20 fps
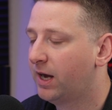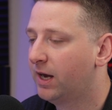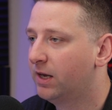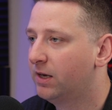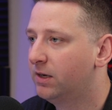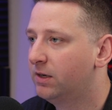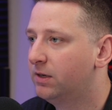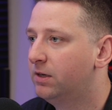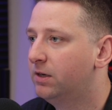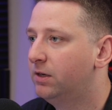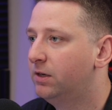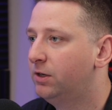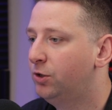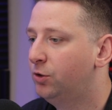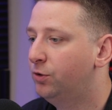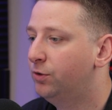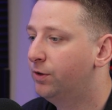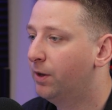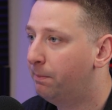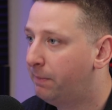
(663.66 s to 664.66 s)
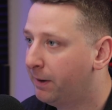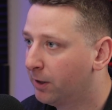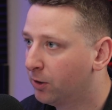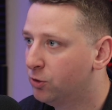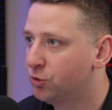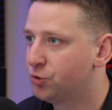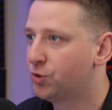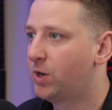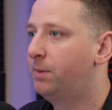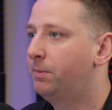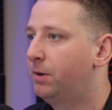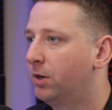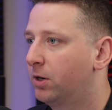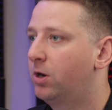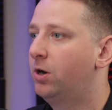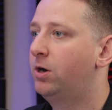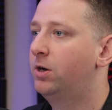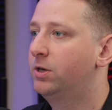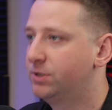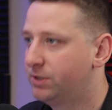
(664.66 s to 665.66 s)
and the barotrauma
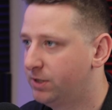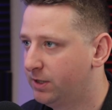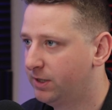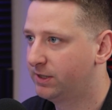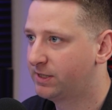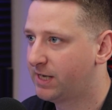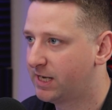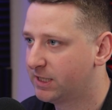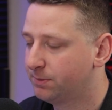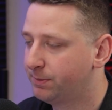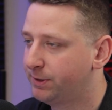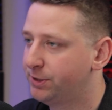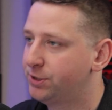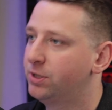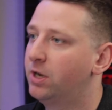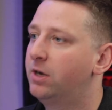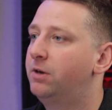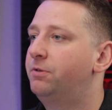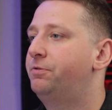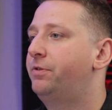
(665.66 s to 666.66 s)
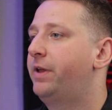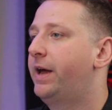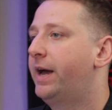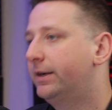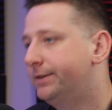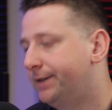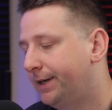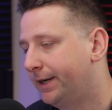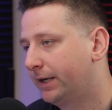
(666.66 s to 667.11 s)
caused an exacerbation of that,